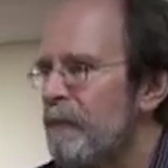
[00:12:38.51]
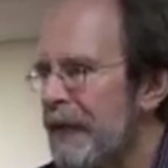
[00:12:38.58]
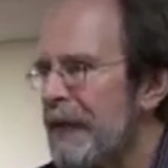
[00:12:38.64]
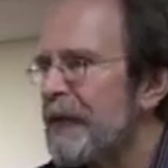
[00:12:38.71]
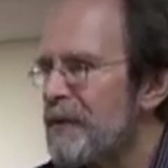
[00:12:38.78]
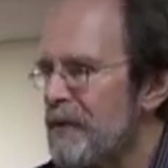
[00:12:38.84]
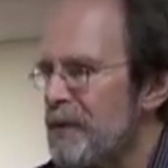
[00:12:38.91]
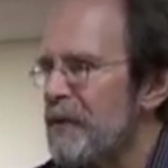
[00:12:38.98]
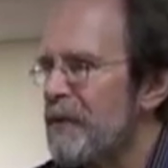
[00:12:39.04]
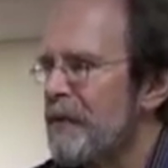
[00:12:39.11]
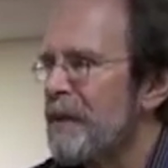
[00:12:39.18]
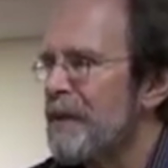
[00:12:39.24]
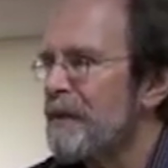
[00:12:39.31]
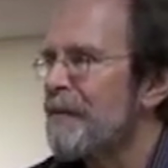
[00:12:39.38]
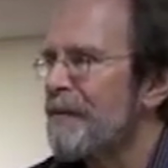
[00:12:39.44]
be
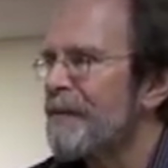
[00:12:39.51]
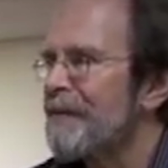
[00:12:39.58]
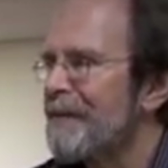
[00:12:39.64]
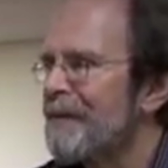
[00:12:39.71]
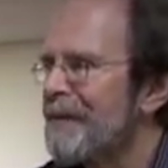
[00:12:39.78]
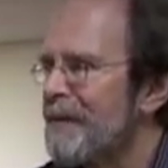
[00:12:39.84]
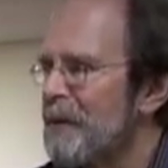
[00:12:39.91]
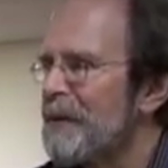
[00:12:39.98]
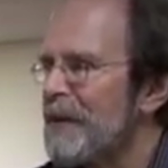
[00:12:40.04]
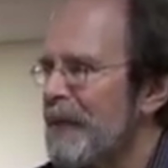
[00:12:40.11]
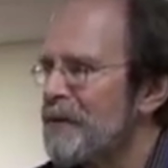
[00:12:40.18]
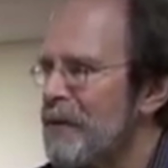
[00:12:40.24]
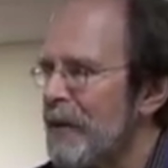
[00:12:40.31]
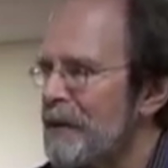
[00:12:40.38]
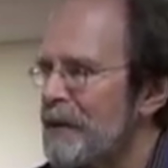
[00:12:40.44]
conservative. Don't
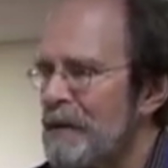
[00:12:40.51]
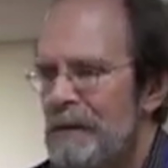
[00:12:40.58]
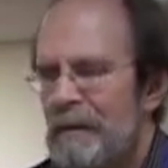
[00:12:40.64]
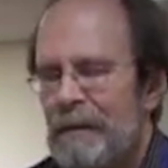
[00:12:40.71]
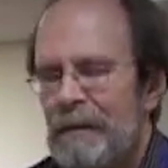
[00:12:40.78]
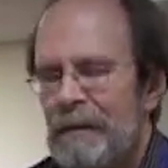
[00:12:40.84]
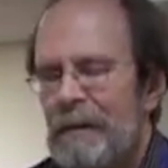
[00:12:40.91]
take chances.